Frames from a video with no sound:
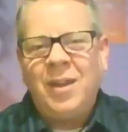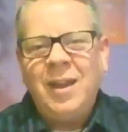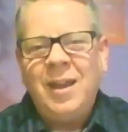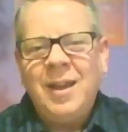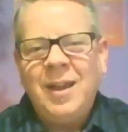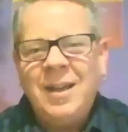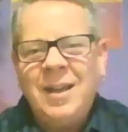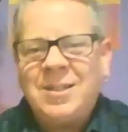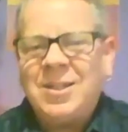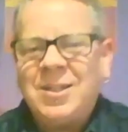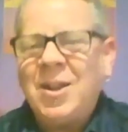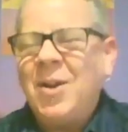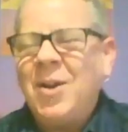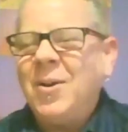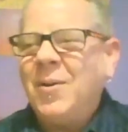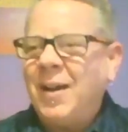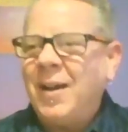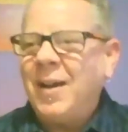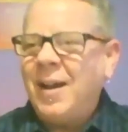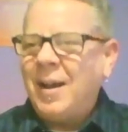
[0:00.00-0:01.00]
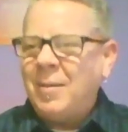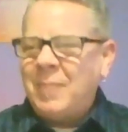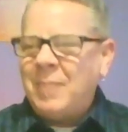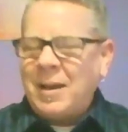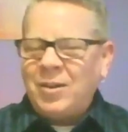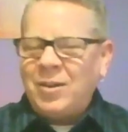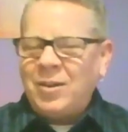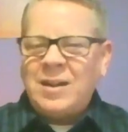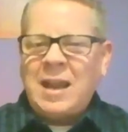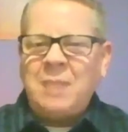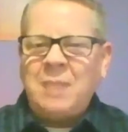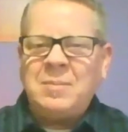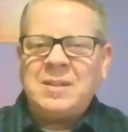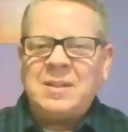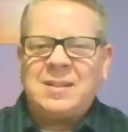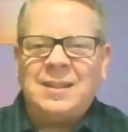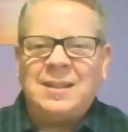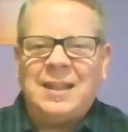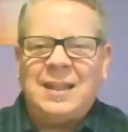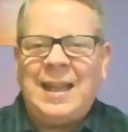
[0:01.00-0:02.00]
So, and her name
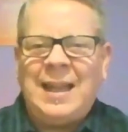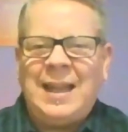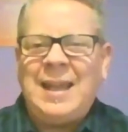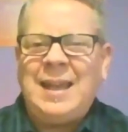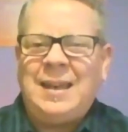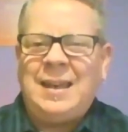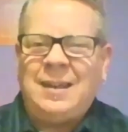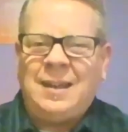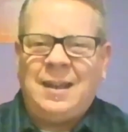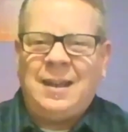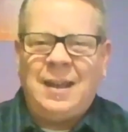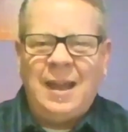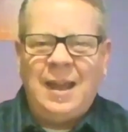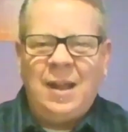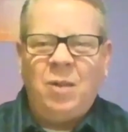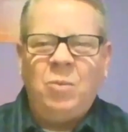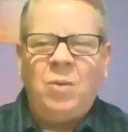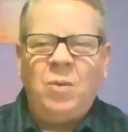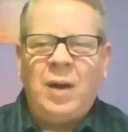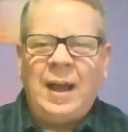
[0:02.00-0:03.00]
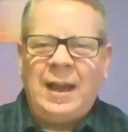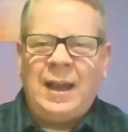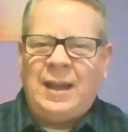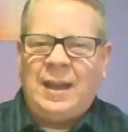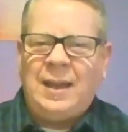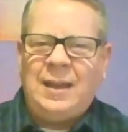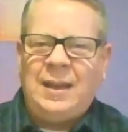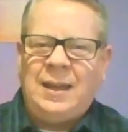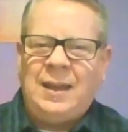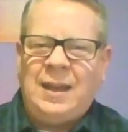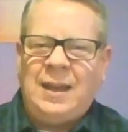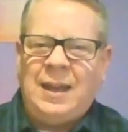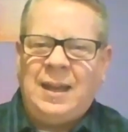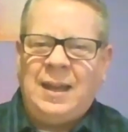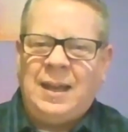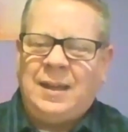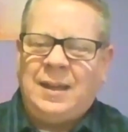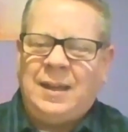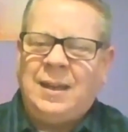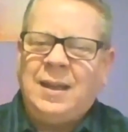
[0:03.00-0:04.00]
is Lynn,
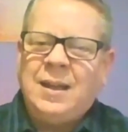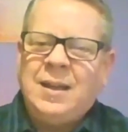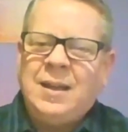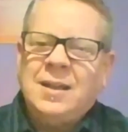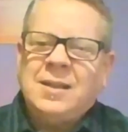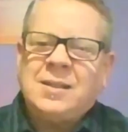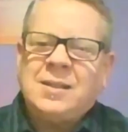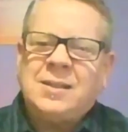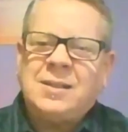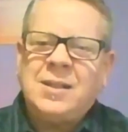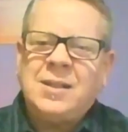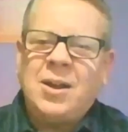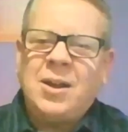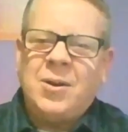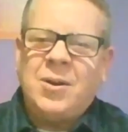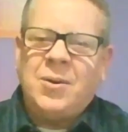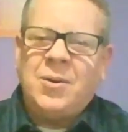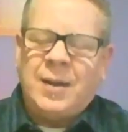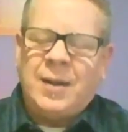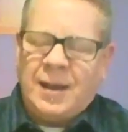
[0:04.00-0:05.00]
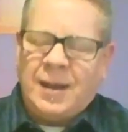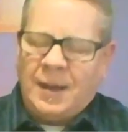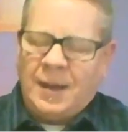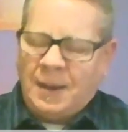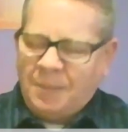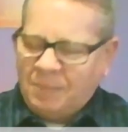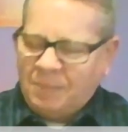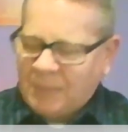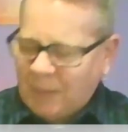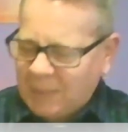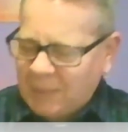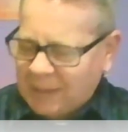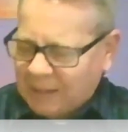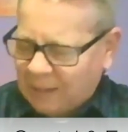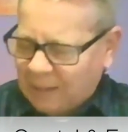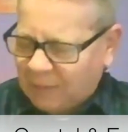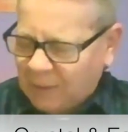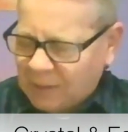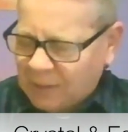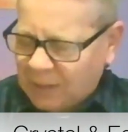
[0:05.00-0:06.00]
Lynn. So let me
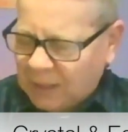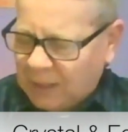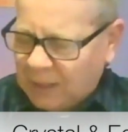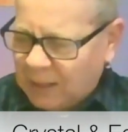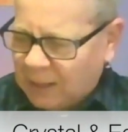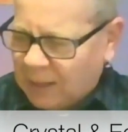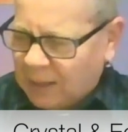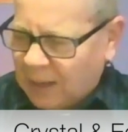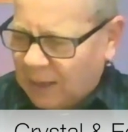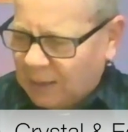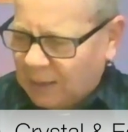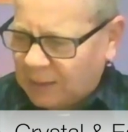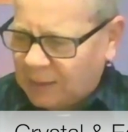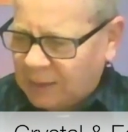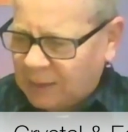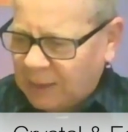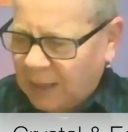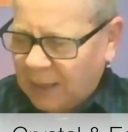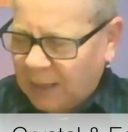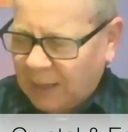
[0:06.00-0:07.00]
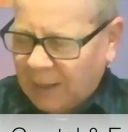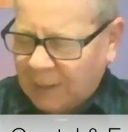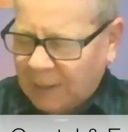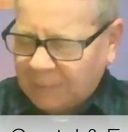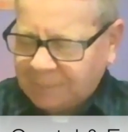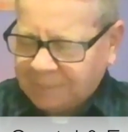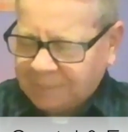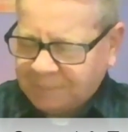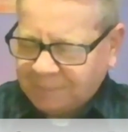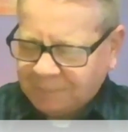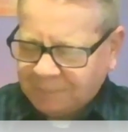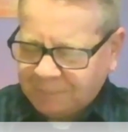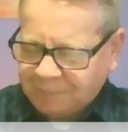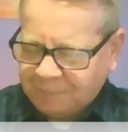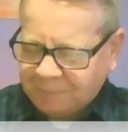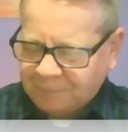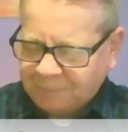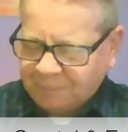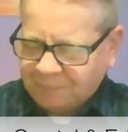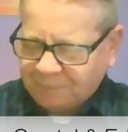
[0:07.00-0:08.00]
see if there's anything else. Hang on.
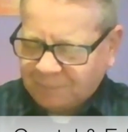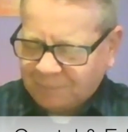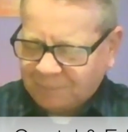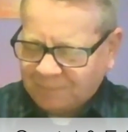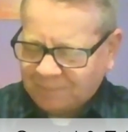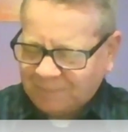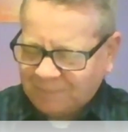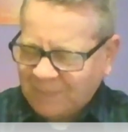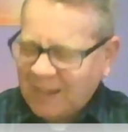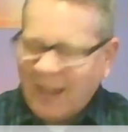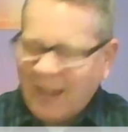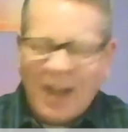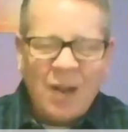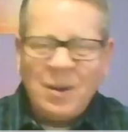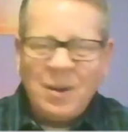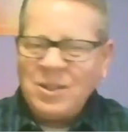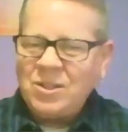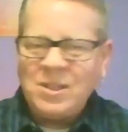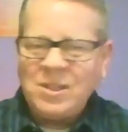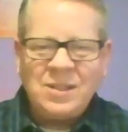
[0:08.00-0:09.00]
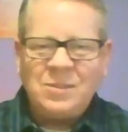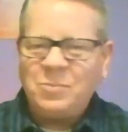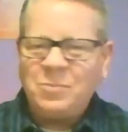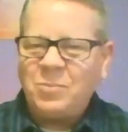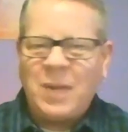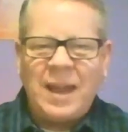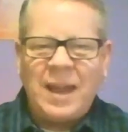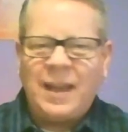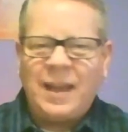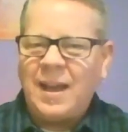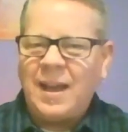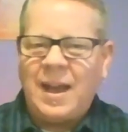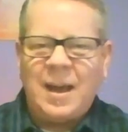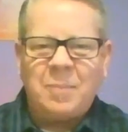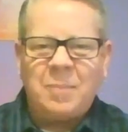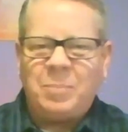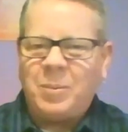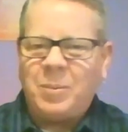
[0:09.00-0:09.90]
No, it's just wake up.